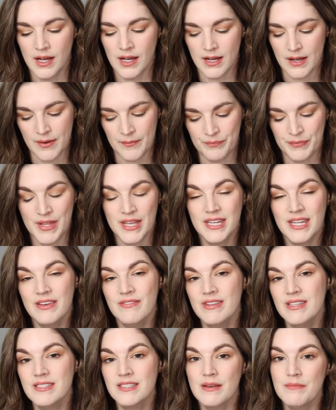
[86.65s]
Um, and
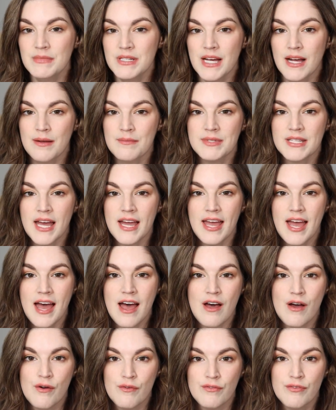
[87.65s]
even sometimes I
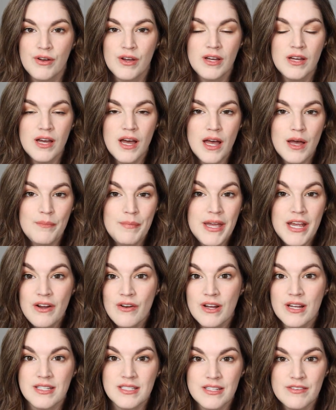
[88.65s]
have a
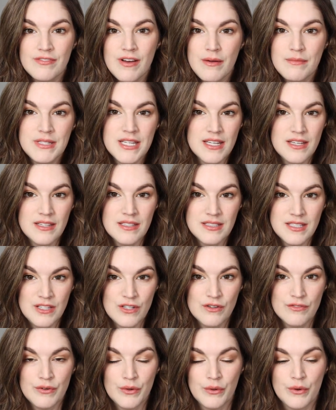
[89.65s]
parent, if I'm taking
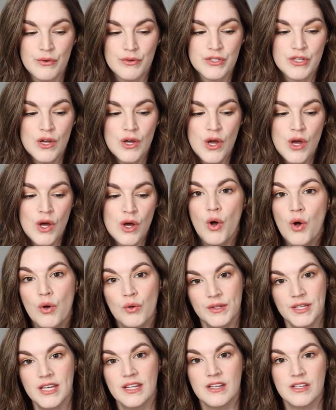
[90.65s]
senior photos,
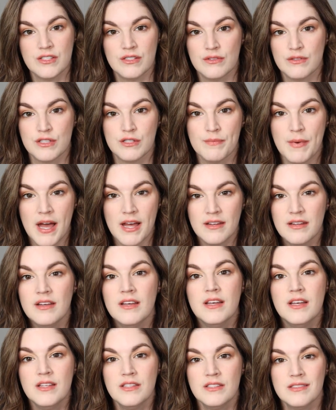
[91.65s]
hold it in a certain spot.
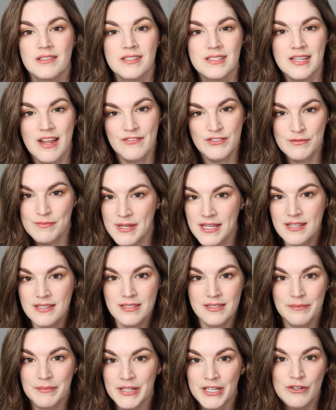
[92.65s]
So it doesn't have to be
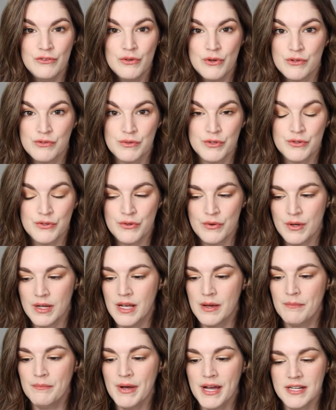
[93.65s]
somebody who knows what they're
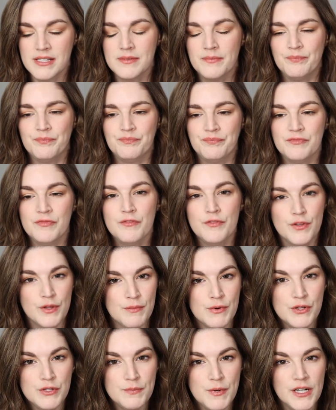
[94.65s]
doing. But for the
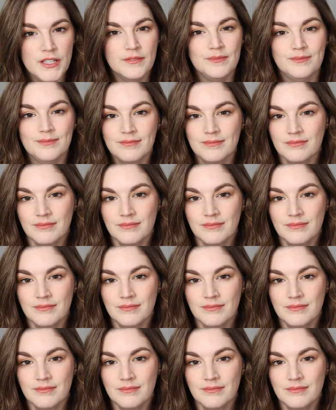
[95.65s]
most part,